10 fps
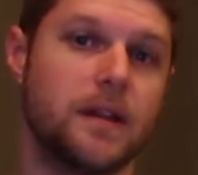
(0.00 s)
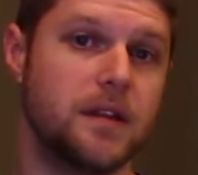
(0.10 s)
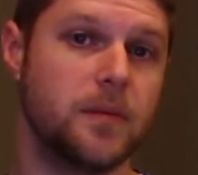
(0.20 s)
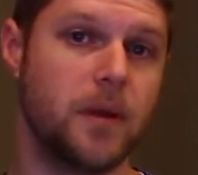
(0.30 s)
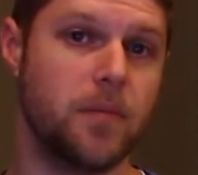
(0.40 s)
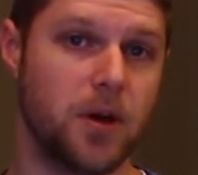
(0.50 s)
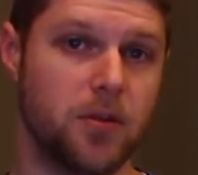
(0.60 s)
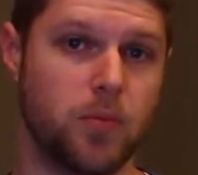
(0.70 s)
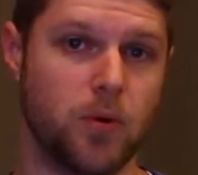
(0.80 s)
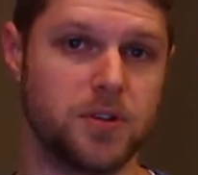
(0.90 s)
into my
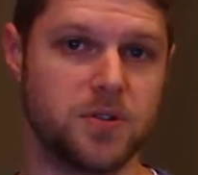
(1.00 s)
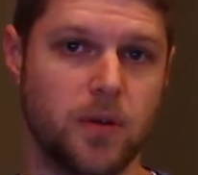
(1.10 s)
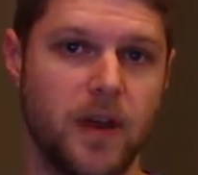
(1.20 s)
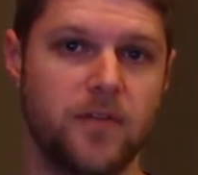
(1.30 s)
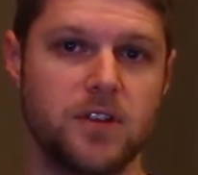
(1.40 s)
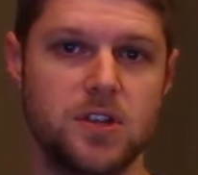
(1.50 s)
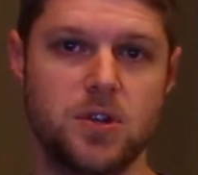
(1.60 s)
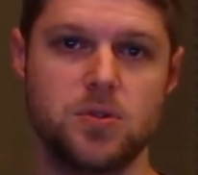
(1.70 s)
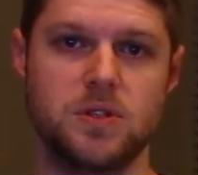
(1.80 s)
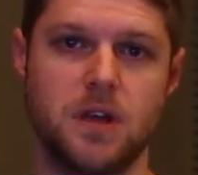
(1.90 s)
motherboard, so I'm having to
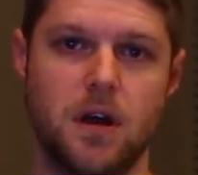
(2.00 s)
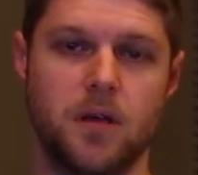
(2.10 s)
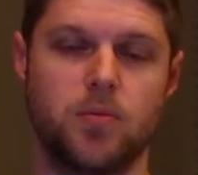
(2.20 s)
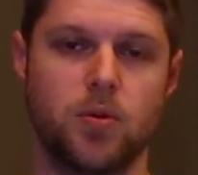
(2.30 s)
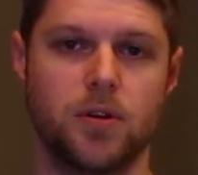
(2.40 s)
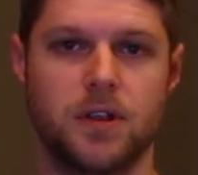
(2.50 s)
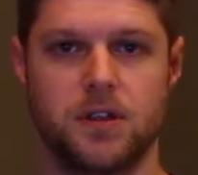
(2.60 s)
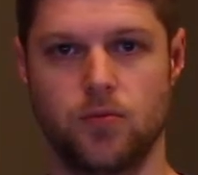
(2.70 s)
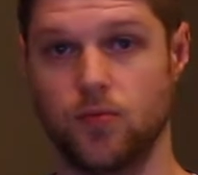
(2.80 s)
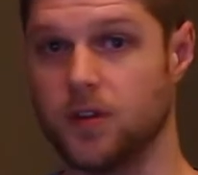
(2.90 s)
use the onboard
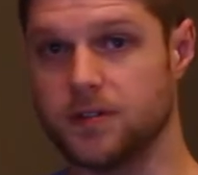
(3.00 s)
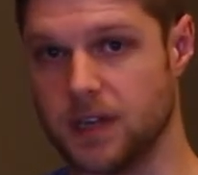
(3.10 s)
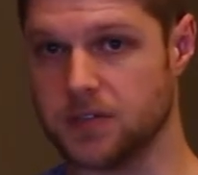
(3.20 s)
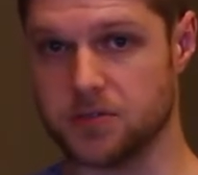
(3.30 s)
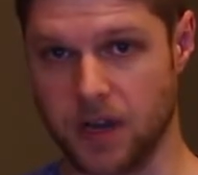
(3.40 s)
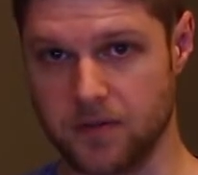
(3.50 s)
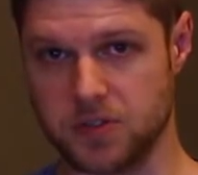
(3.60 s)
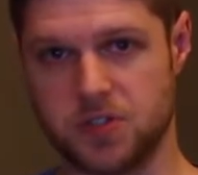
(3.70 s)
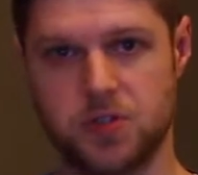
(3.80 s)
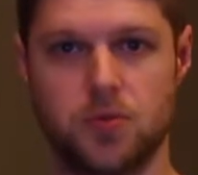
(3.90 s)
Realtek
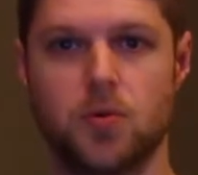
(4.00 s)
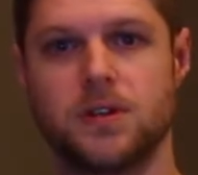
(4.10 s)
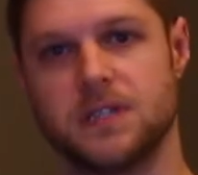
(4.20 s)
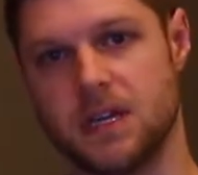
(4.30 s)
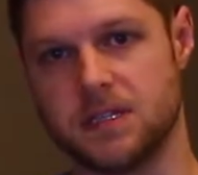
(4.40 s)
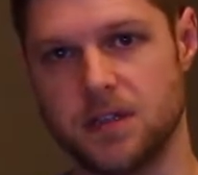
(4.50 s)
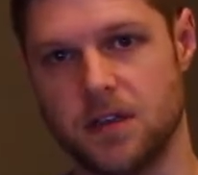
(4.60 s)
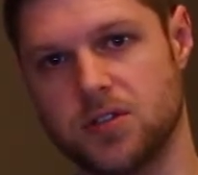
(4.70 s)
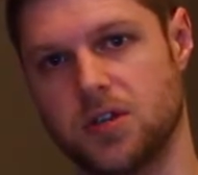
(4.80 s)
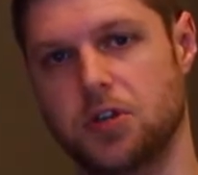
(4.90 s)
drivers to do noise
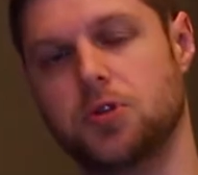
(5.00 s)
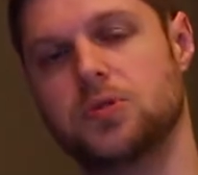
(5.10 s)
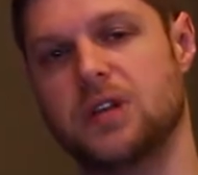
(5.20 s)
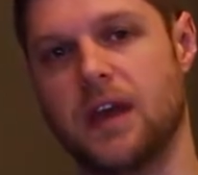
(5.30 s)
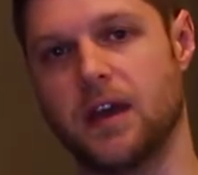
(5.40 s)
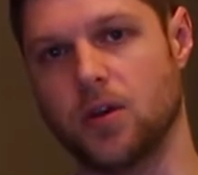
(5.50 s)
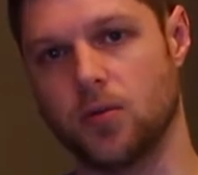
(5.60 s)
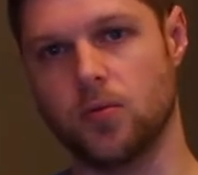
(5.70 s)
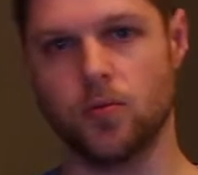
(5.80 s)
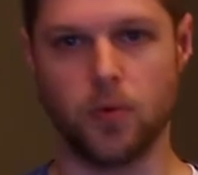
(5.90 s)
cancellation and acoustic
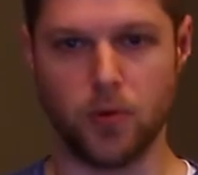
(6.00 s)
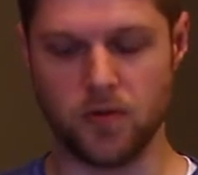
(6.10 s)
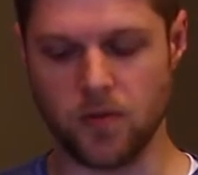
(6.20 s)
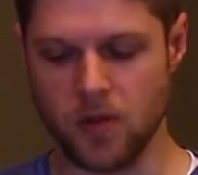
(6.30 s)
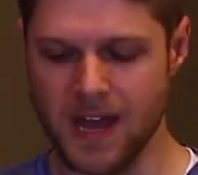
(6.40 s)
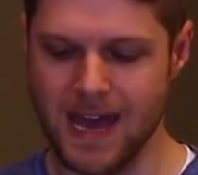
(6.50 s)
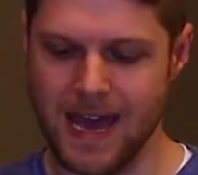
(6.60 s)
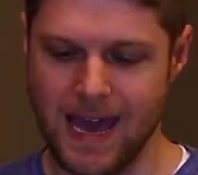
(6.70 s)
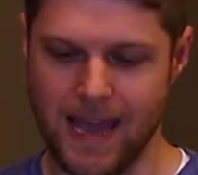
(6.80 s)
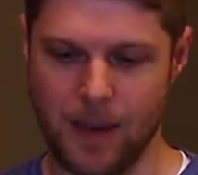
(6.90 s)
echo removal.
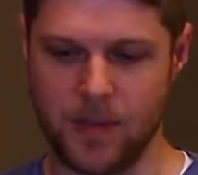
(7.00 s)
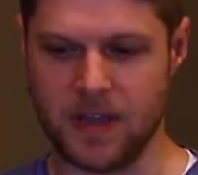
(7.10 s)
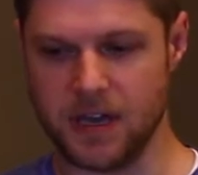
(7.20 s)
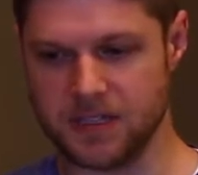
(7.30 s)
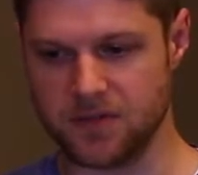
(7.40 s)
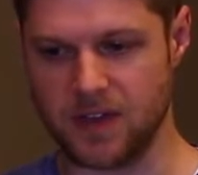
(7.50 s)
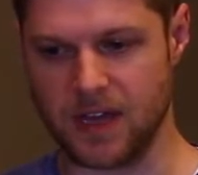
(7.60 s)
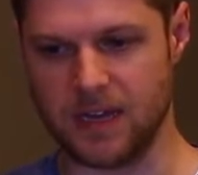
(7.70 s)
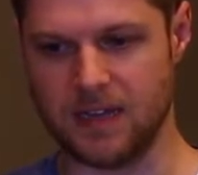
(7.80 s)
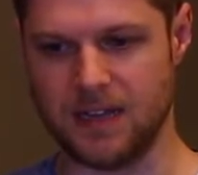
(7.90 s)
And because of
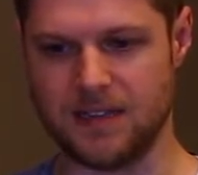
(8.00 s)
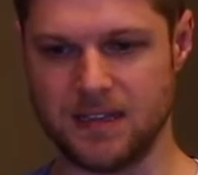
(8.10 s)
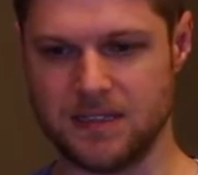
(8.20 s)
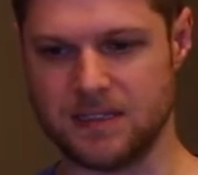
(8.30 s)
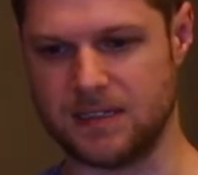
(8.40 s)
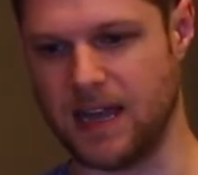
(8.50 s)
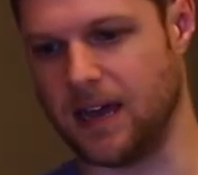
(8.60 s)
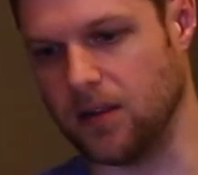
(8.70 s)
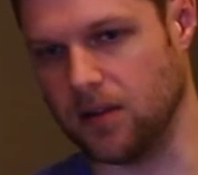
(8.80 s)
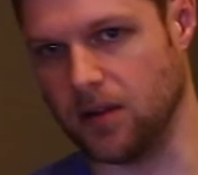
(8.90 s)
that, it does
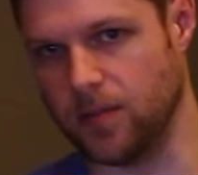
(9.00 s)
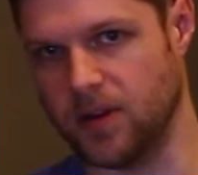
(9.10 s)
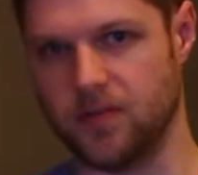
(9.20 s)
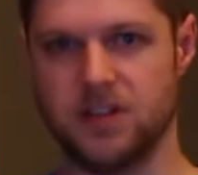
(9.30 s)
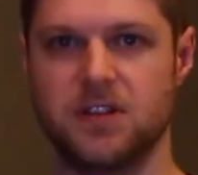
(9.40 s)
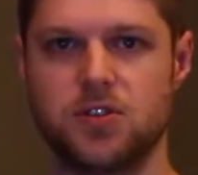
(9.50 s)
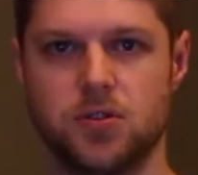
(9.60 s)
add a little bit of a digital